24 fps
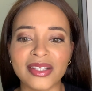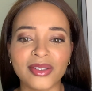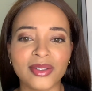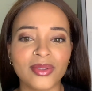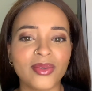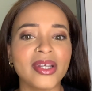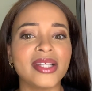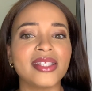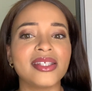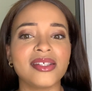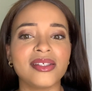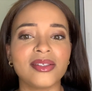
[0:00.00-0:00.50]

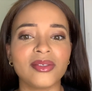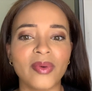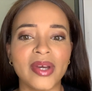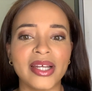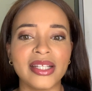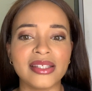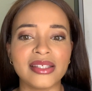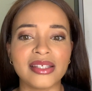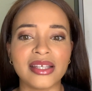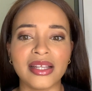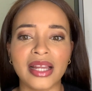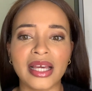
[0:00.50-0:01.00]

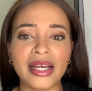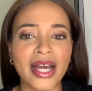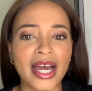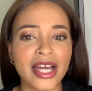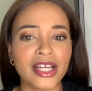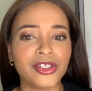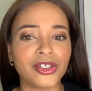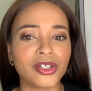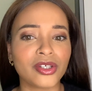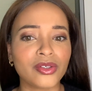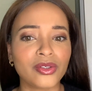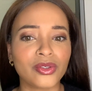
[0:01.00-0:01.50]
2020 like I
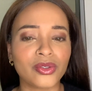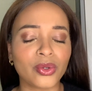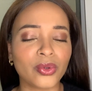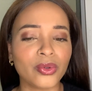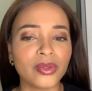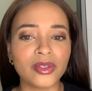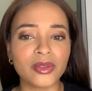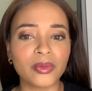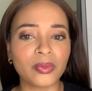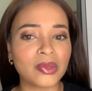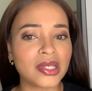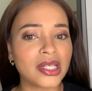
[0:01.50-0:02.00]
just don't
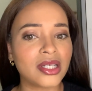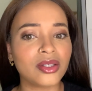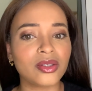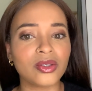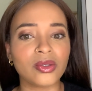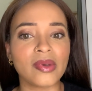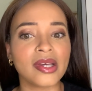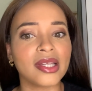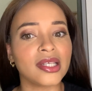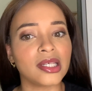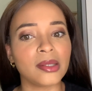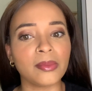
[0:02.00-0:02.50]
speak to
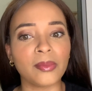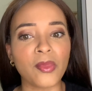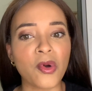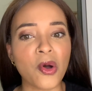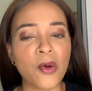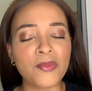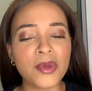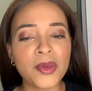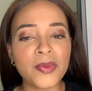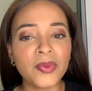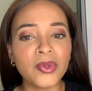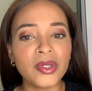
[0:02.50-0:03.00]
anymore.
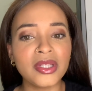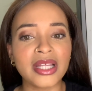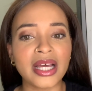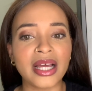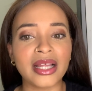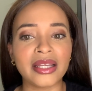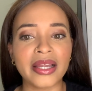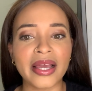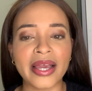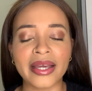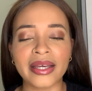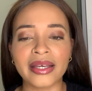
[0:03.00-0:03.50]
People that
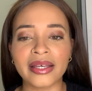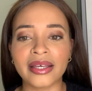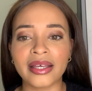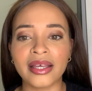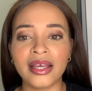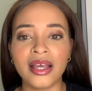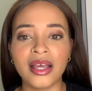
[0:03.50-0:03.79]
like,